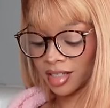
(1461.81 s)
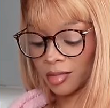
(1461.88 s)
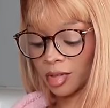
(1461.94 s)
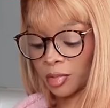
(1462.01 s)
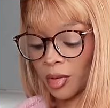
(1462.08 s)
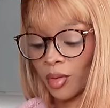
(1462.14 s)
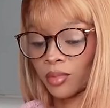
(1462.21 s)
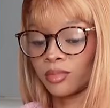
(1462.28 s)
I'm
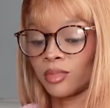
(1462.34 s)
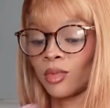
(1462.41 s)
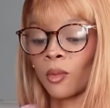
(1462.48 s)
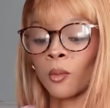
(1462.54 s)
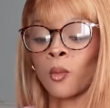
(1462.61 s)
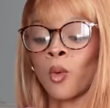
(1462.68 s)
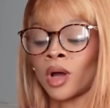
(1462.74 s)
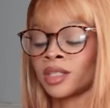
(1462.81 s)
gonna put
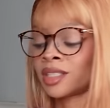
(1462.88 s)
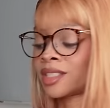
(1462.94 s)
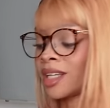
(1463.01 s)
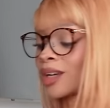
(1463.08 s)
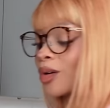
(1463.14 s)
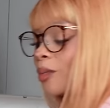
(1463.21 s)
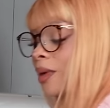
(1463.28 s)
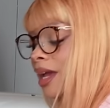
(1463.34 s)
one
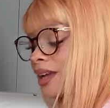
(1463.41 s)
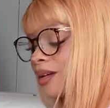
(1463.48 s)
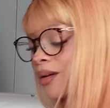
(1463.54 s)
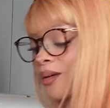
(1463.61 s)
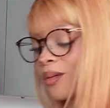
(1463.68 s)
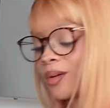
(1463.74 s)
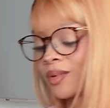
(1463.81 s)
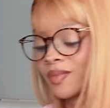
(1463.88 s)
single
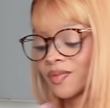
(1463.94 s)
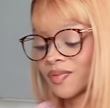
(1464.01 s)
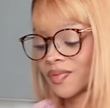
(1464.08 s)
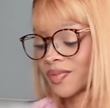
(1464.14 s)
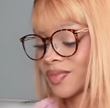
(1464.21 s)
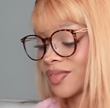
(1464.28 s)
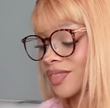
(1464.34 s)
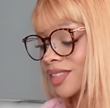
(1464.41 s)
mango
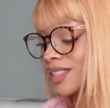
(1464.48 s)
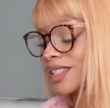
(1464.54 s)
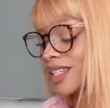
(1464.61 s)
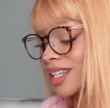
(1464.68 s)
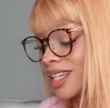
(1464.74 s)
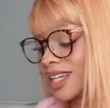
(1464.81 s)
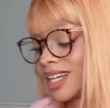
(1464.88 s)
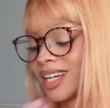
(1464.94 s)

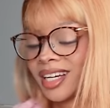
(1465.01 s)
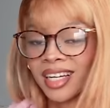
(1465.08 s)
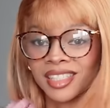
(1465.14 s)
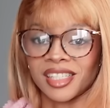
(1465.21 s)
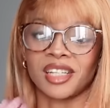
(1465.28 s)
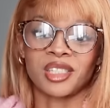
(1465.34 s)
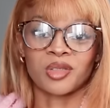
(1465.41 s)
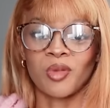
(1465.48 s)

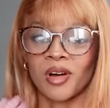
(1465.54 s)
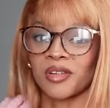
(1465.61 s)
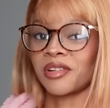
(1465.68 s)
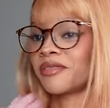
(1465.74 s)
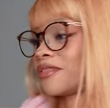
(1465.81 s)
because I just want her